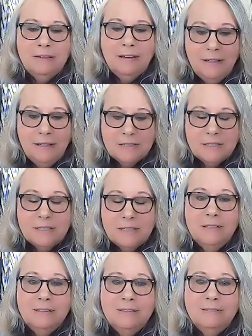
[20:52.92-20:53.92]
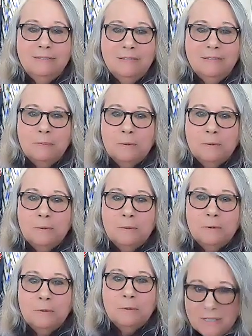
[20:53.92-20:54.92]
and it's still the
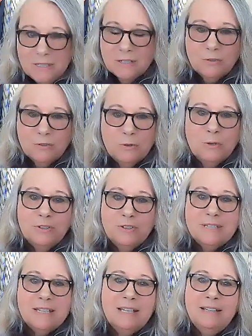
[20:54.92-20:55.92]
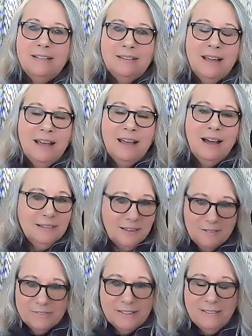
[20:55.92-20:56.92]
preponderance of orders, and I
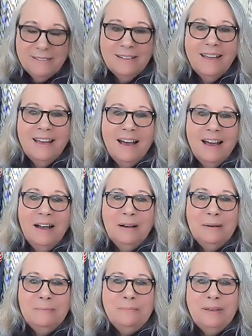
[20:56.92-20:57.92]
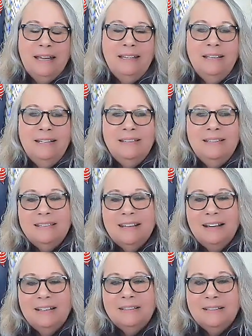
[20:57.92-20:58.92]
love it. Um, and in
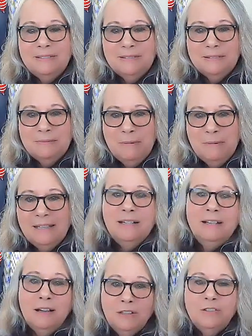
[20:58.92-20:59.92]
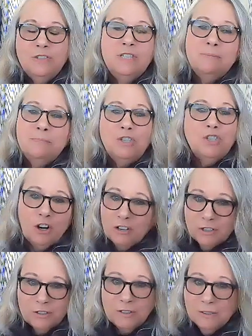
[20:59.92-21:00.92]
making colors is much
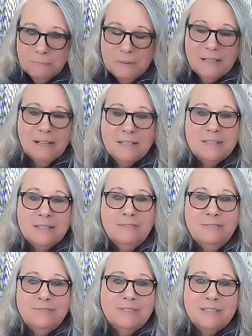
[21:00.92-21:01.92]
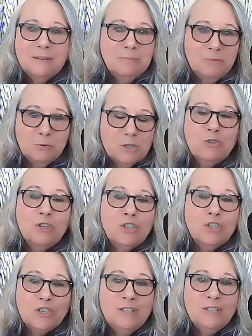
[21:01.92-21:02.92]
harder because of some
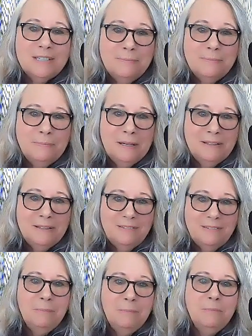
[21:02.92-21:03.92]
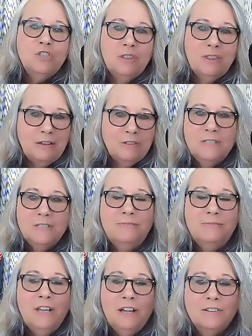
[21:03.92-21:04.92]
restrictions of, on how much thousands
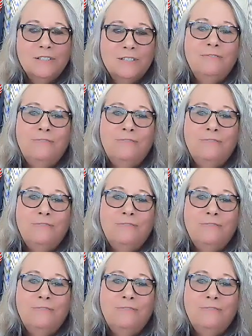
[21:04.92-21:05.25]
of yards of